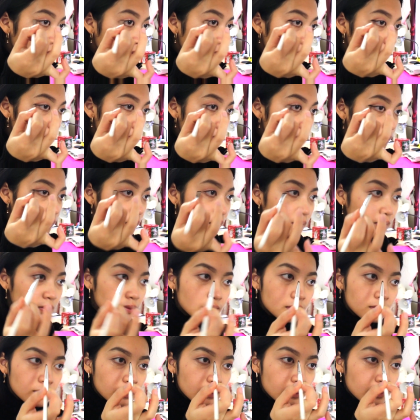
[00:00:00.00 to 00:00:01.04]
And I
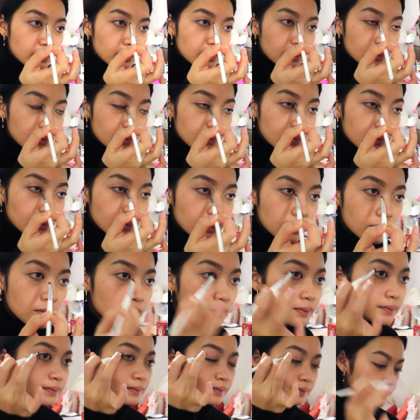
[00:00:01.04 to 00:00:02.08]
am going to add
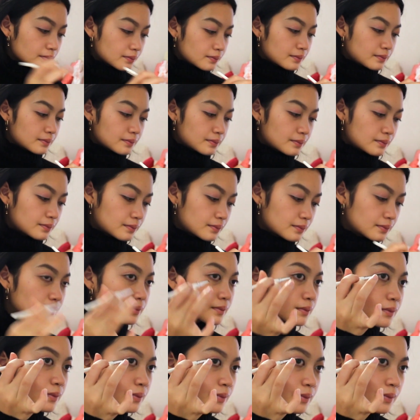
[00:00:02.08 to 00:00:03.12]
that to the inner
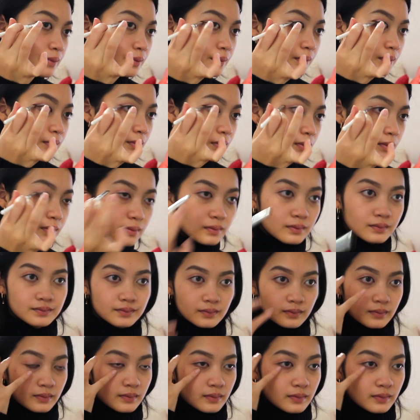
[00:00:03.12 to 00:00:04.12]
corner of my eye.